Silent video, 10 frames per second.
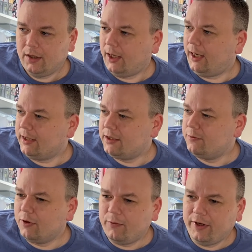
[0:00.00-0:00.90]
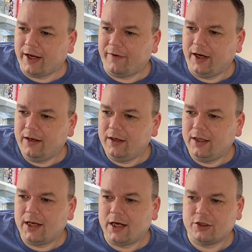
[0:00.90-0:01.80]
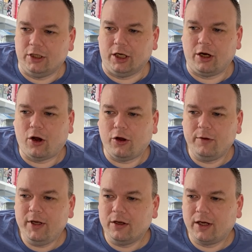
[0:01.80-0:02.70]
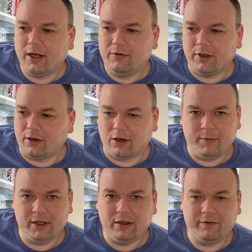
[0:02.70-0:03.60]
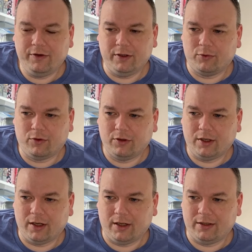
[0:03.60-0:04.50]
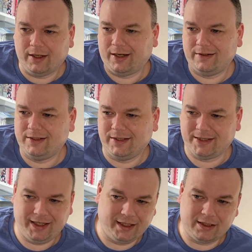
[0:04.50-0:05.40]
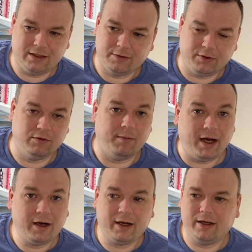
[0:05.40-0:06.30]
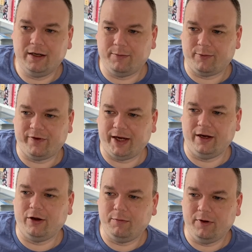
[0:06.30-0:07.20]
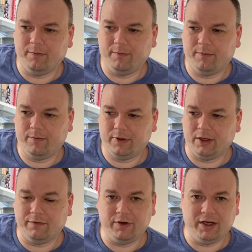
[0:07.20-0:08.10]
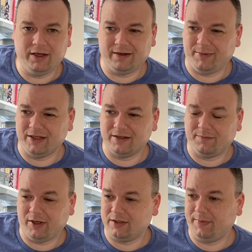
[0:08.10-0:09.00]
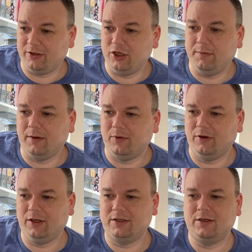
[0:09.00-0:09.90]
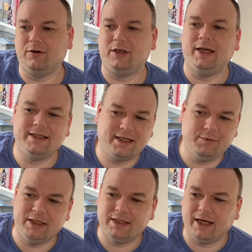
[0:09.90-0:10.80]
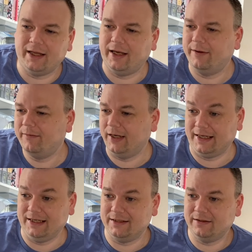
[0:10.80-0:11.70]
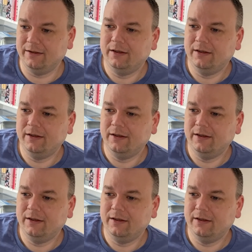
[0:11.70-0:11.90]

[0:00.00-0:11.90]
This is one we have hidden: international economy on account, economy delivery abroad. Like say send something to America via economy delivery. I mean, it's a bit cheaper, but it's going to take 6 weeks to get there at least.